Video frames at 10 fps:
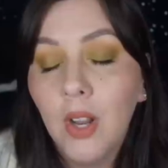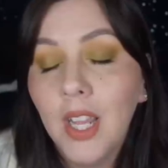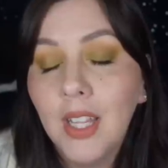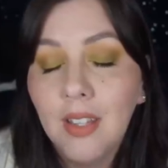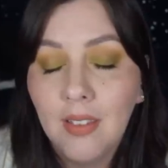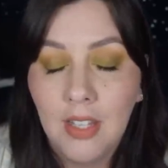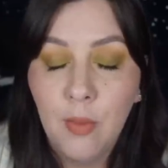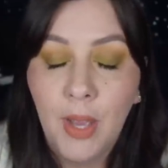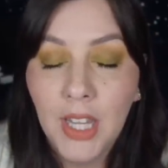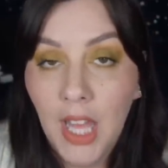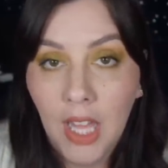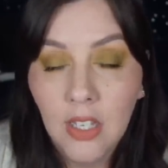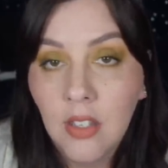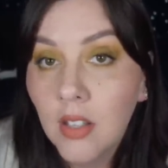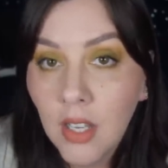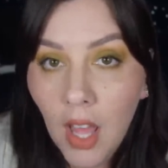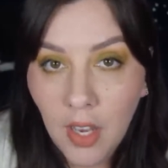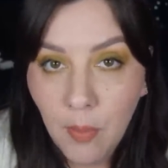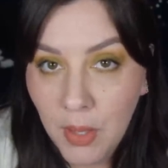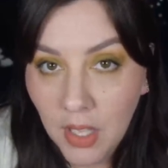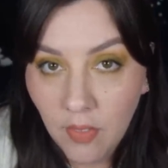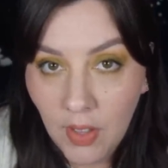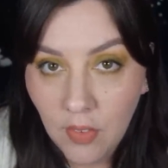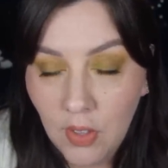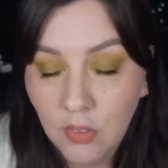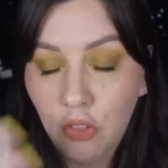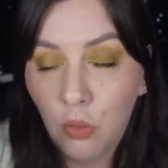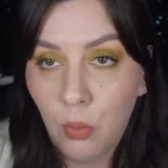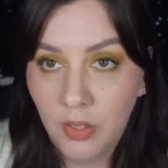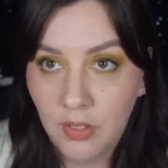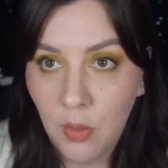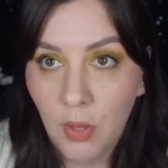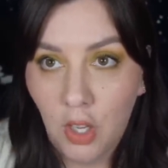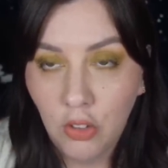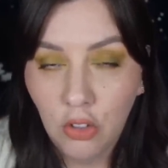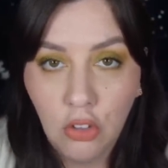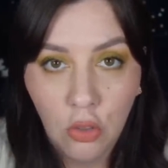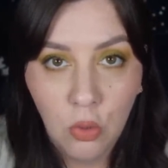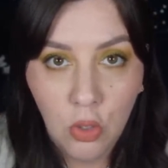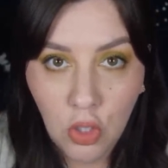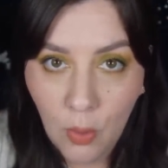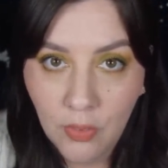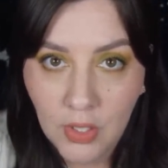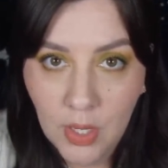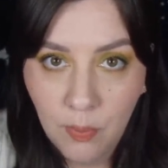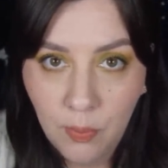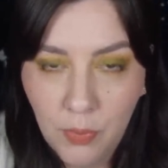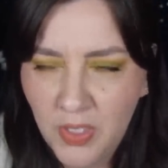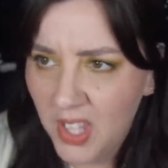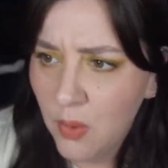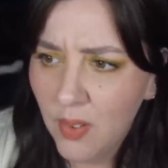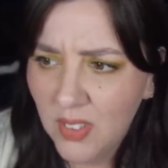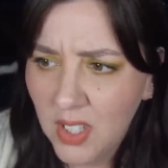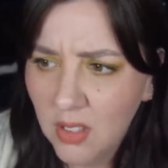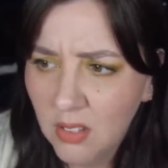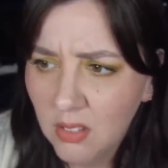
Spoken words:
I can see, by the end, he did end up being a fan favorite. So once he went on to do UFC, the UFC?